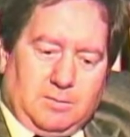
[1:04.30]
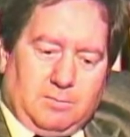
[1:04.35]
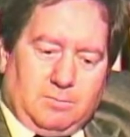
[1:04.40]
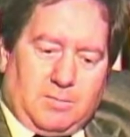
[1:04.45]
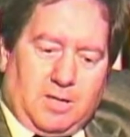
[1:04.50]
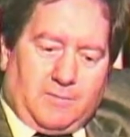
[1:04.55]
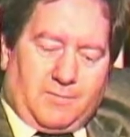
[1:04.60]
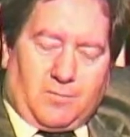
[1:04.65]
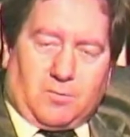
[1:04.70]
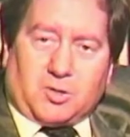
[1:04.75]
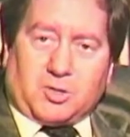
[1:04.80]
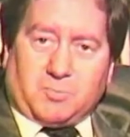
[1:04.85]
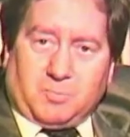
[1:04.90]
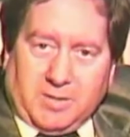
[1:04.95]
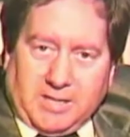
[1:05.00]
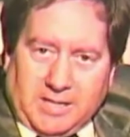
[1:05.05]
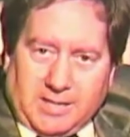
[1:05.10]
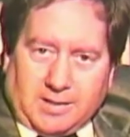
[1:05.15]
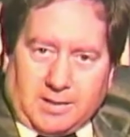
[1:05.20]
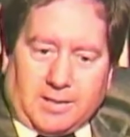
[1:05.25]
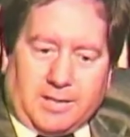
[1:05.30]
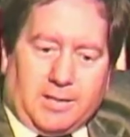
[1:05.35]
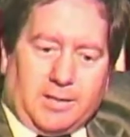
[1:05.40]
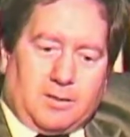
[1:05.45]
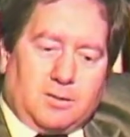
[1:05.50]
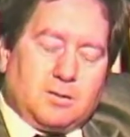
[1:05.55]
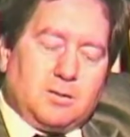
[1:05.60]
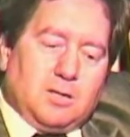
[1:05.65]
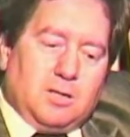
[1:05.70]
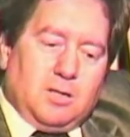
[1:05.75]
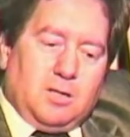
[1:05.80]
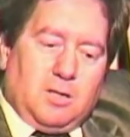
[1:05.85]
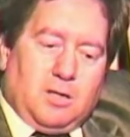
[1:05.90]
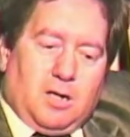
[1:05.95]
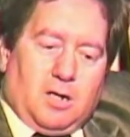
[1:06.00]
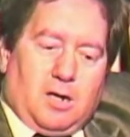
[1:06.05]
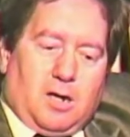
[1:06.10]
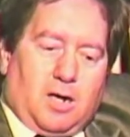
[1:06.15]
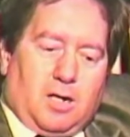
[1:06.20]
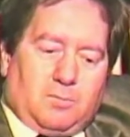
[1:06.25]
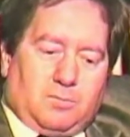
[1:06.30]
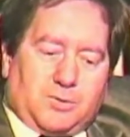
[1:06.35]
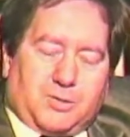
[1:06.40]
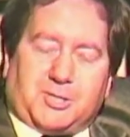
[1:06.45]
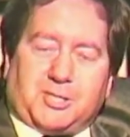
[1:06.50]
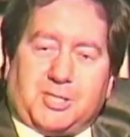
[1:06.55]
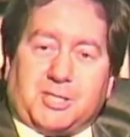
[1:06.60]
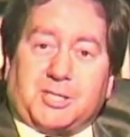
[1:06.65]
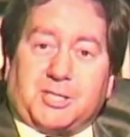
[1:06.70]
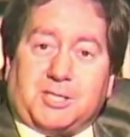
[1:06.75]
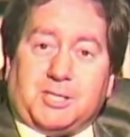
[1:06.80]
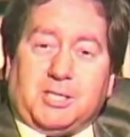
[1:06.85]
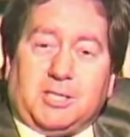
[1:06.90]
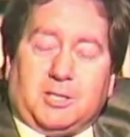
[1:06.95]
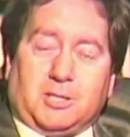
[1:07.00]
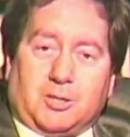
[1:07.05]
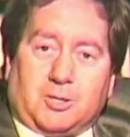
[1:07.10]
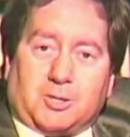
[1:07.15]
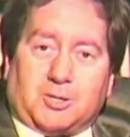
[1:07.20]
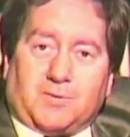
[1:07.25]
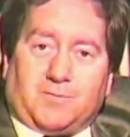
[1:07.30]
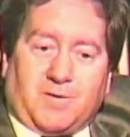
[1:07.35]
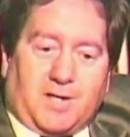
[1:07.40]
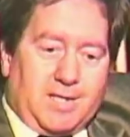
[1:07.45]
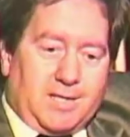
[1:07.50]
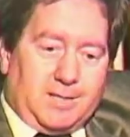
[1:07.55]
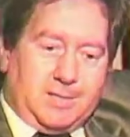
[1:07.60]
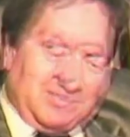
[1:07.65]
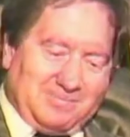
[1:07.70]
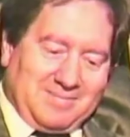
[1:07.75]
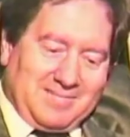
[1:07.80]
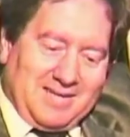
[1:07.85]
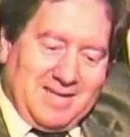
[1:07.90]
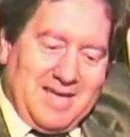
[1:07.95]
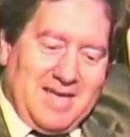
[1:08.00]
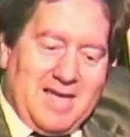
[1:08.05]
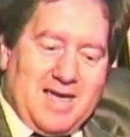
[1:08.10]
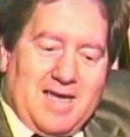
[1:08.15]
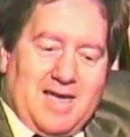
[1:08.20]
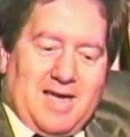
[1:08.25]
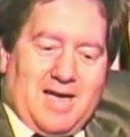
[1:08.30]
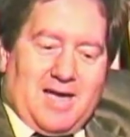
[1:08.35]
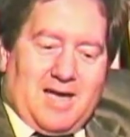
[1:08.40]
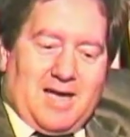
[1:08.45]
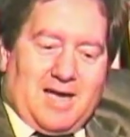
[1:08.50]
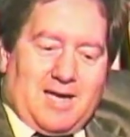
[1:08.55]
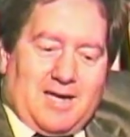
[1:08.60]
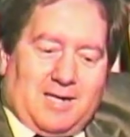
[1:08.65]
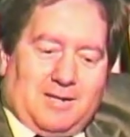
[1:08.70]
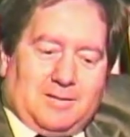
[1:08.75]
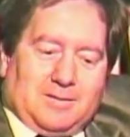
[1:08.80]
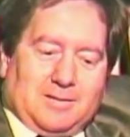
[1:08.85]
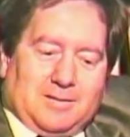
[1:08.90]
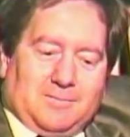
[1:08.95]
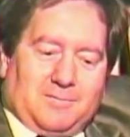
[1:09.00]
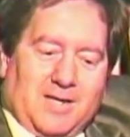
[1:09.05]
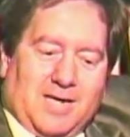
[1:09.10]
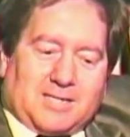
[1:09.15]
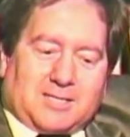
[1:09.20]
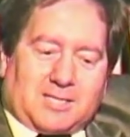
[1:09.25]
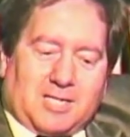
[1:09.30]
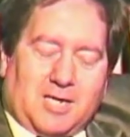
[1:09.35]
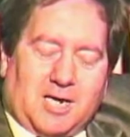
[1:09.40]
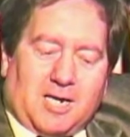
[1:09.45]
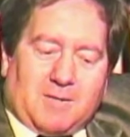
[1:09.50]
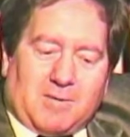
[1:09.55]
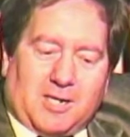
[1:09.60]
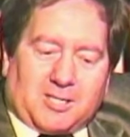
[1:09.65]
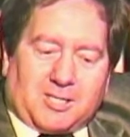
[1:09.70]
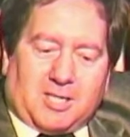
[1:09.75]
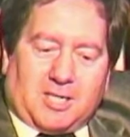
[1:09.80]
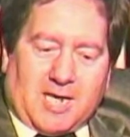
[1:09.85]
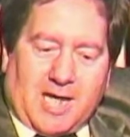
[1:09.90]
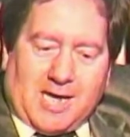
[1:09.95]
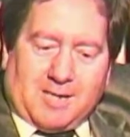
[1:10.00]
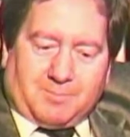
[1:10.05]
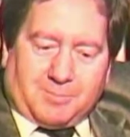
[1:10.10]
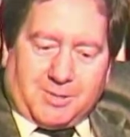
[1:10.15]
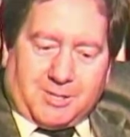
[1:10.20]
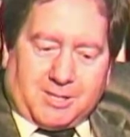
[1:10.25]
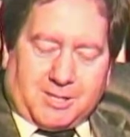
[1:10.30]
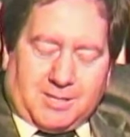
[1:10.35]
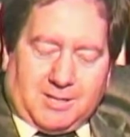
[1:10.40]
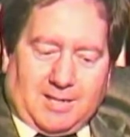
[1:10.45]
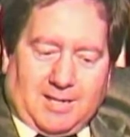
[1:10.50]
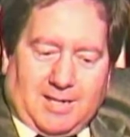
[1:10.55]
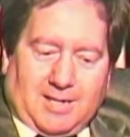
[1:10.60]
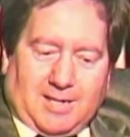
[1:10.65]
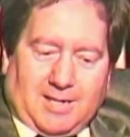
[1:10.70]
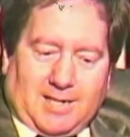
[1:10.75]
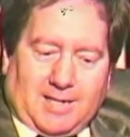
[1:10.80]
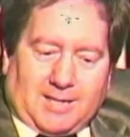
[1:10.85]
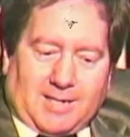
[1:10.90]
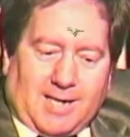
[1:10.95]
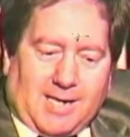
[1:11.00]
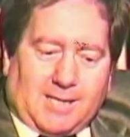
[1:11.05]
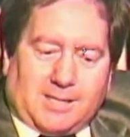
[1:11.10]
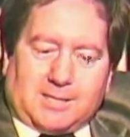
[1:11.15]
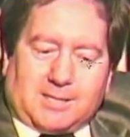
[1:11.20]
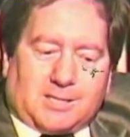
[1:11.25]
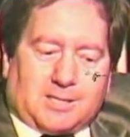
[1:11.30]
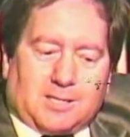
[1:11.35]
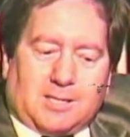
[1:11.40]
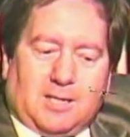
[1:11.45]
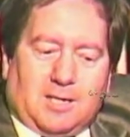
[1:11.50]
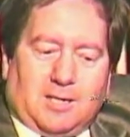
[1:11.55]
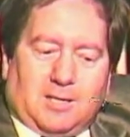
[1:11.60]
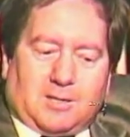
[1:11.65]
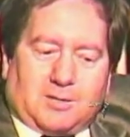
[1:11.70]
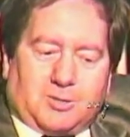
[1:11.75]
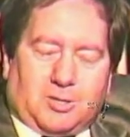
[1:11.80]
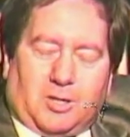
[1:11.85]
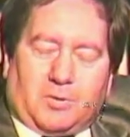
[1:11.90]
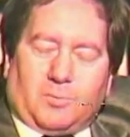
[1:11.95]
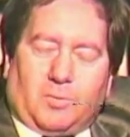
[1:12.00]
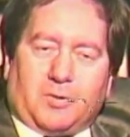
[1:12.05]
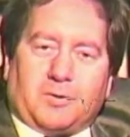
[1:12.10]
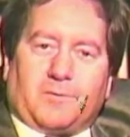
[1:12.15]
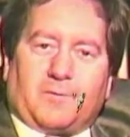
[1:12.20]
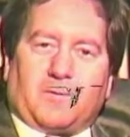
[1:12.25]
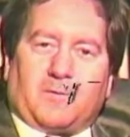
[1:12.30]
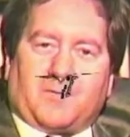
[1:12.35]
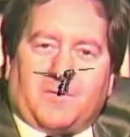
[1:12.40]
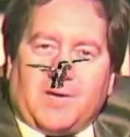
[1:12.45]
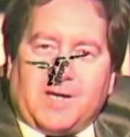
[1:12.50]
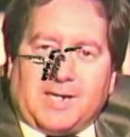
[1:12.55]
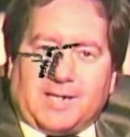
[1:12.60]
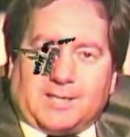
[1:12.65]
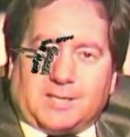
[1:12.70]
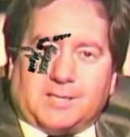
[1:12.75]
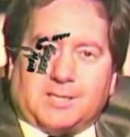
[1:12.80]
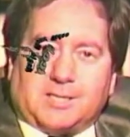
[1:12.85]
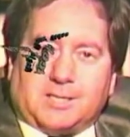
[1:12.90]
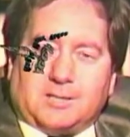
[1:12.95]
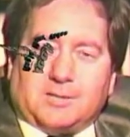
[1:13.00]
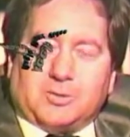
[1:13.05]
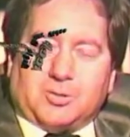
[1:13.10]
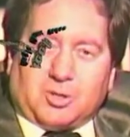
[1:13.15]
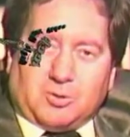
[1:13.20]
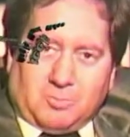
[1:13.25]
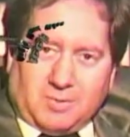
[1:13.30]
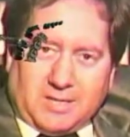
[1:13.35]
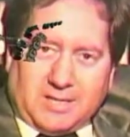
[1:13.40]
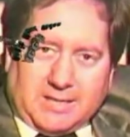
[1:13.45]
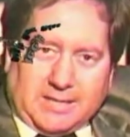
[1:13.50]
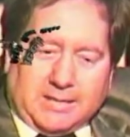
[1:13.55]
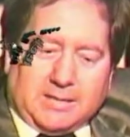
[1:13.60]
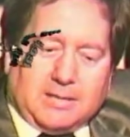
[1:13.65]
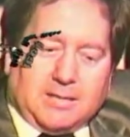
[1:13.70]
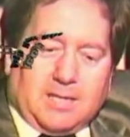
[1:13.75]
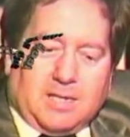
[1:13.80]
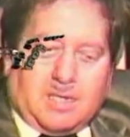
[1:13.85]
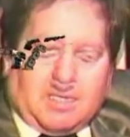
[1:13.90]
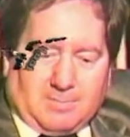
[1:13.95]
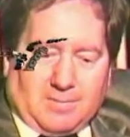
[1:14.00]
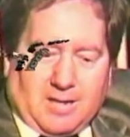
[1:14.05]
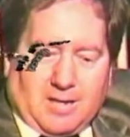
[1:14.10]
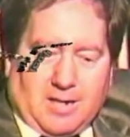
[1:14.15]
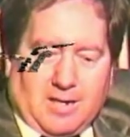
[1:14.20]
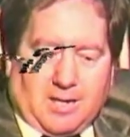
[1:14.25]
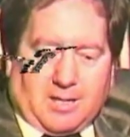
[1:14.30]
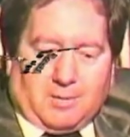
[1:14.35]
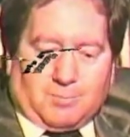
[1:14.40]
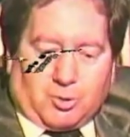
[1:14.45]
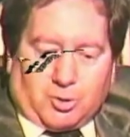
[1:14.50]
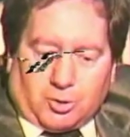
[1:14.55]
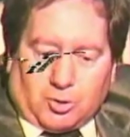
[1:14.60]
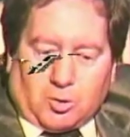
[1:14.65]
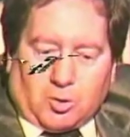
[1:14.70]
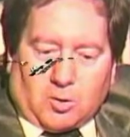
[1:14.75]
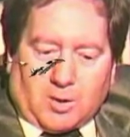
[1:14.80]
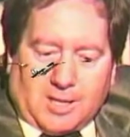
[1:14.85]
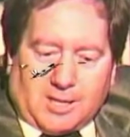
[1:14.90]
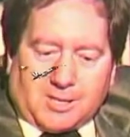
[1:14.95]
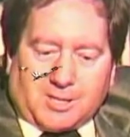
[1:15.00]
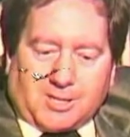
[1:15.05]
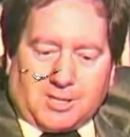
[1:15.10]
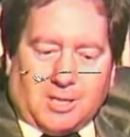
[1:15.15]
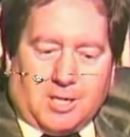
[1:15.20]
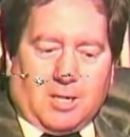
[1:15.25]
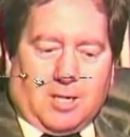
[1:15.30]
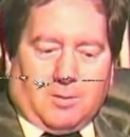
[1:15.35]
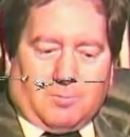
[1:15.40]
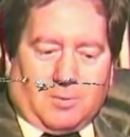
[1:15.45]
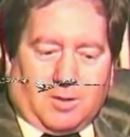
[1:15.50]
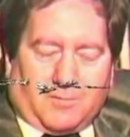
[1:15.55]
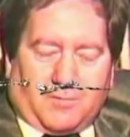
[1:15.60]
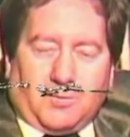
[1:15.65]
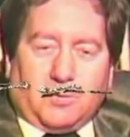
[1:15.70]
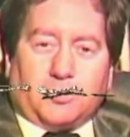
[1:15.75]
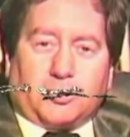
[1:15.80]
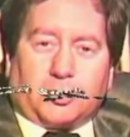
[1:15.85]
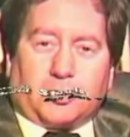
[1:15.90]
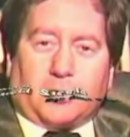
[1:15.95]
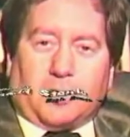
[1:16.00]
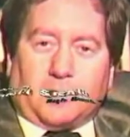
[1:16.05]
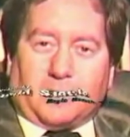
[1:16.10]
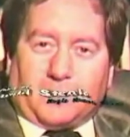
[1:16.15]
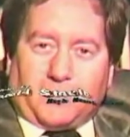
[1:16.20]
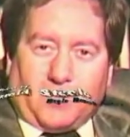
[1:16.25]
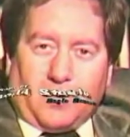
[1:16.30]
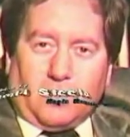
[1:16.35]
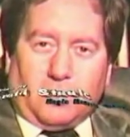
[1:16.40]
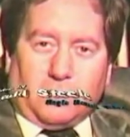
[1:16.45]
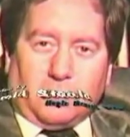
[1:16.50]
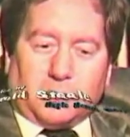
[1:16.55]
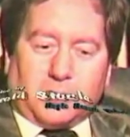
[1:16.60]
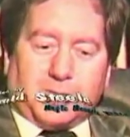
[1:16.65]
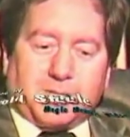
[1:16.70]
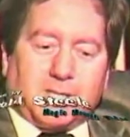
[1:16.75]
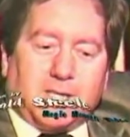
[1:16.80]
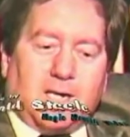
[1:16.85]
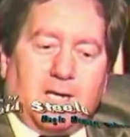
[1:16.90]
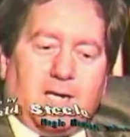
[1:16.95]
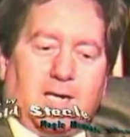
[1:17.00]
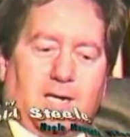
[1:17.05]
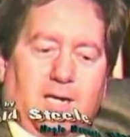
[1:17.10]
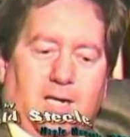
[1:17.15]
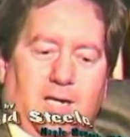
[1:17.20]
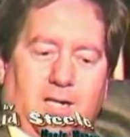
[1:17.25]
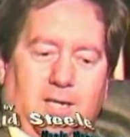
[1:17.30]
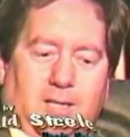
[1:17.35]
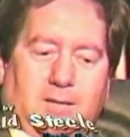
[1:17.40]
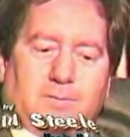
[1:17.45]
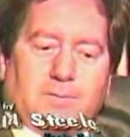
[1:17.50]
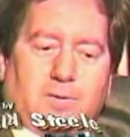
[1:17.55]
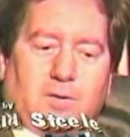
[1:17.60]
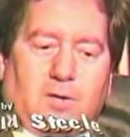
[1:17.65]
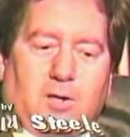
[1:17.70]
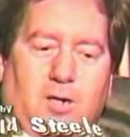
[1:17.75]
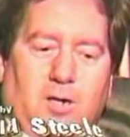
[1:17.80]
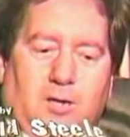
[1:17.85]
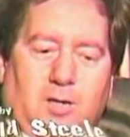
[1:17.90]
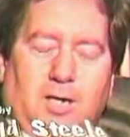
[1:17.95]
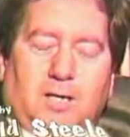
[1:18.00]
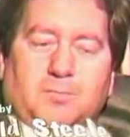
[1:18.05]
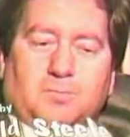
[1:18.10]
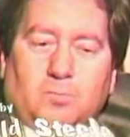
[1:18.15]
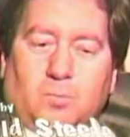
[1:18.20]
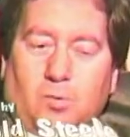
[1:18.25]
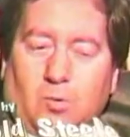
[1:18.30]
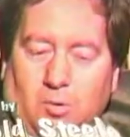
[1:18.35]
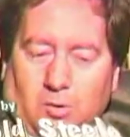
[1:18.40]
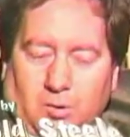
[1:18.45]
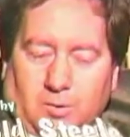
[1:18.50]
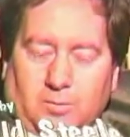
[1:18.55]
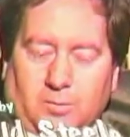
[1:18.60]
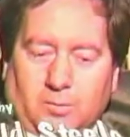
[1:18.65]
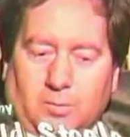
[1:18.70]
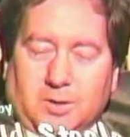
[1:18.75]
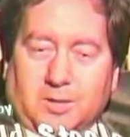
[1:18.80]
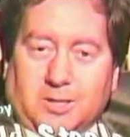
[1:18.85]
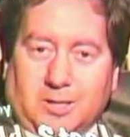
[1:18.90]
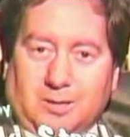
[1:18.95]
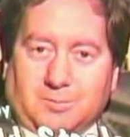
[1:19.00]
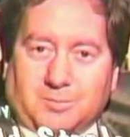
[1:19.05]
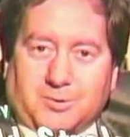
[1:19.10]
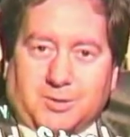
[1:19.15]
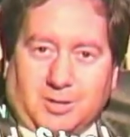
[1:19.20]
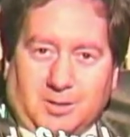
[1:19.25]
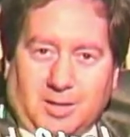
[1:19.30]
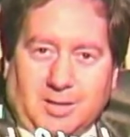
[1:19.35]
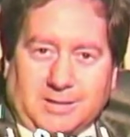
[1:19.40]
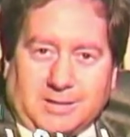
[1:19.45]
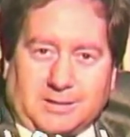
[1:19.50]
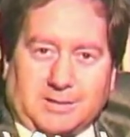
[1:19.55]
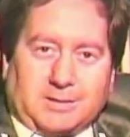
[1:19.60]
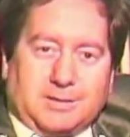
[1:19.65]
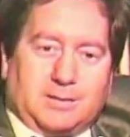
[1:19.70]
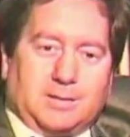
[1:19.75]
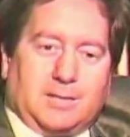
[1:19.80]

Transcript: My first being here, I was 16 years of age. Uh, that time has elapsed and has done wonderful things to me, and I'm sure as my future unfolds, uh, a lot more will come to light